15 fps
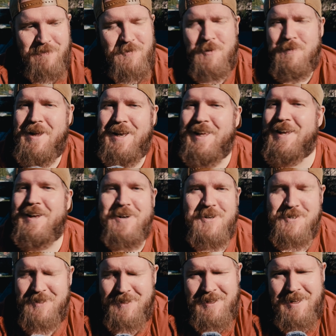for many
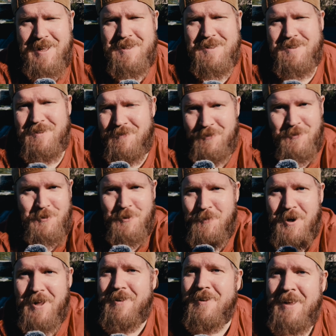years. It's the
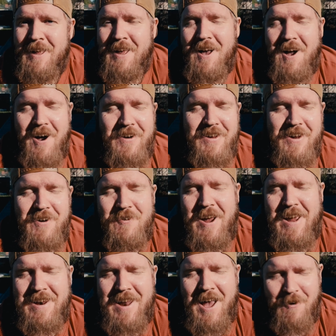one on here
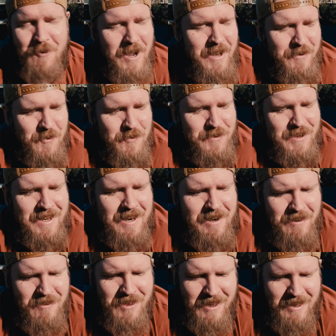right now. I don't need
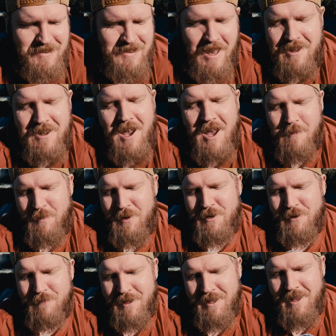anything else. I got
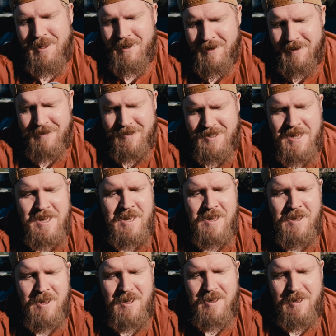Peter McKinnon's
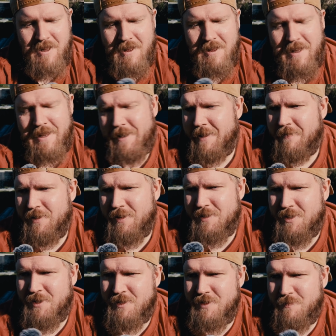ND
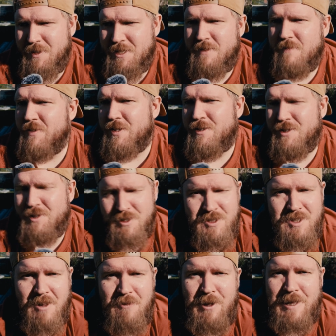filters, mist filters,
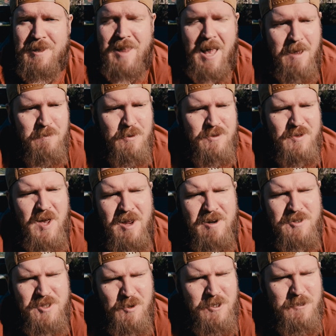stuff like that, but they
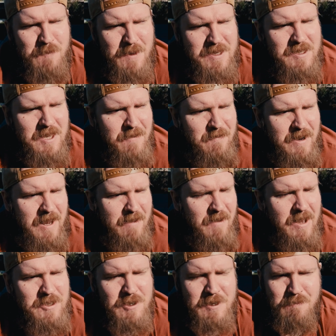are so expensive, and I've
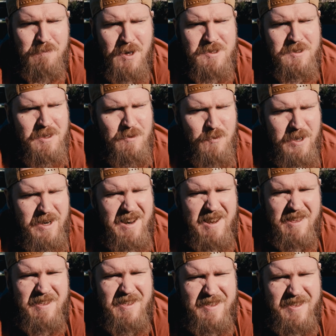actually busted one,
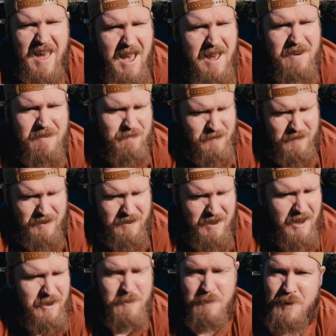and that
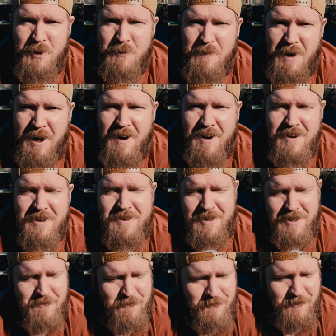kind of broke my heart.
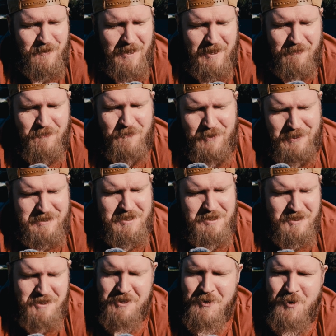If I felt it
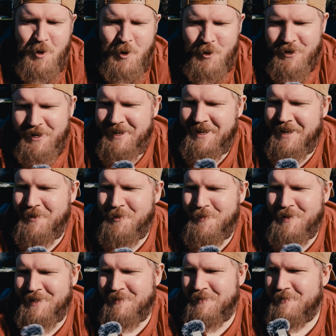to the core, I don't
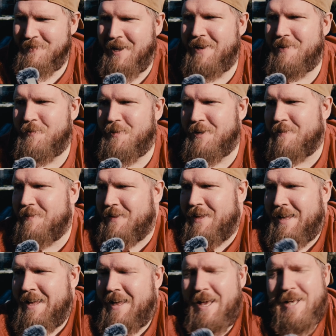want to
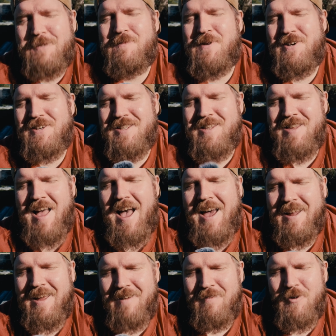experience
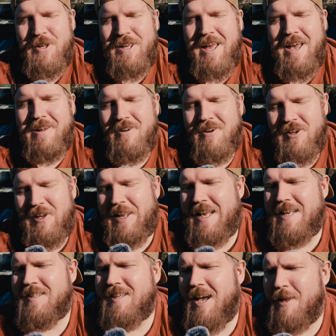that ever again
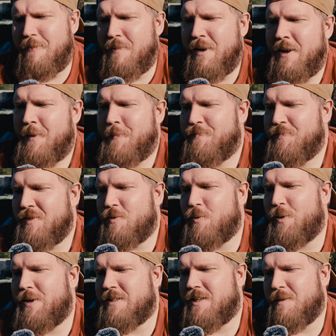unless I'm
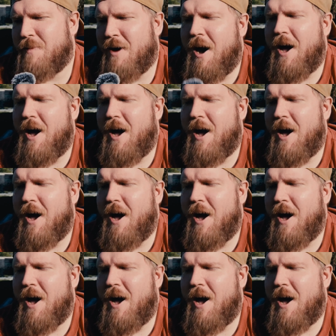doing some